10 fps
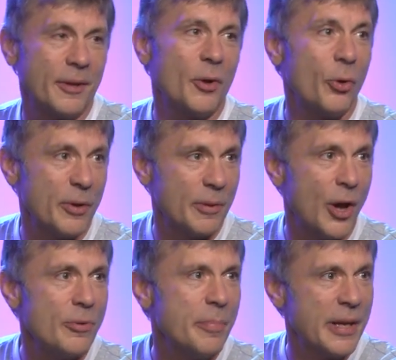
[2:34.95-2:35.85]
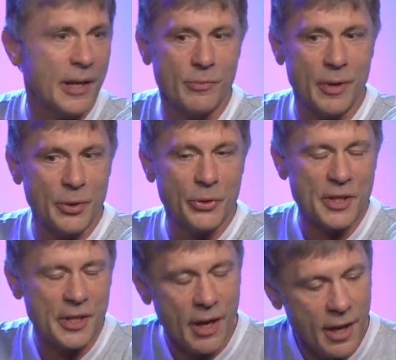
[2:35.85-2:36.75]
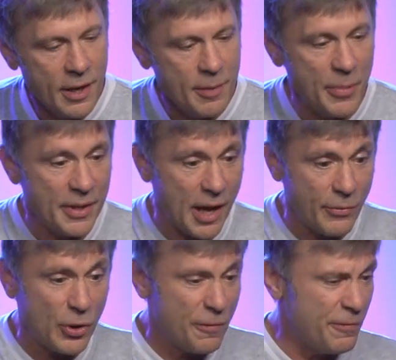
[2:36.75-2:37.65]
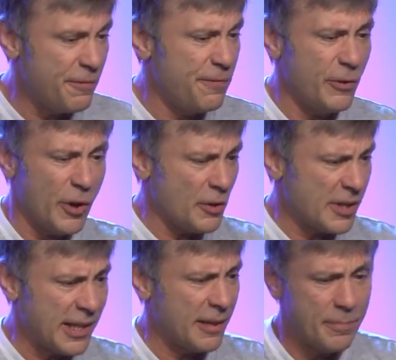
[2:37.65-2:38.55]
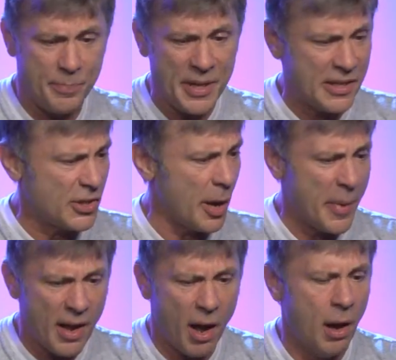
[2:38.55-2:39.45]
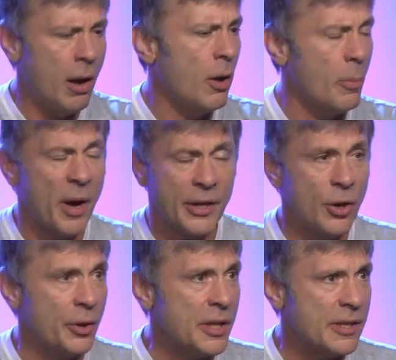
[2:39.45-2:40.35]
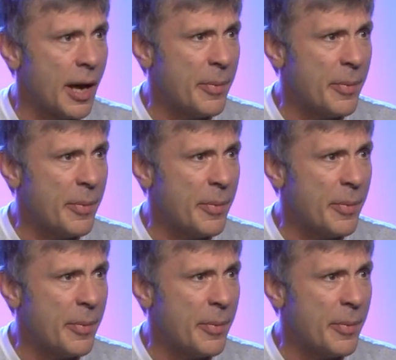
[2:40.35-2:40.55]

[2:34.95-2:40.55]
all the home bit I wrote on this. But I've got a full-on big stomach. Oh my God! It's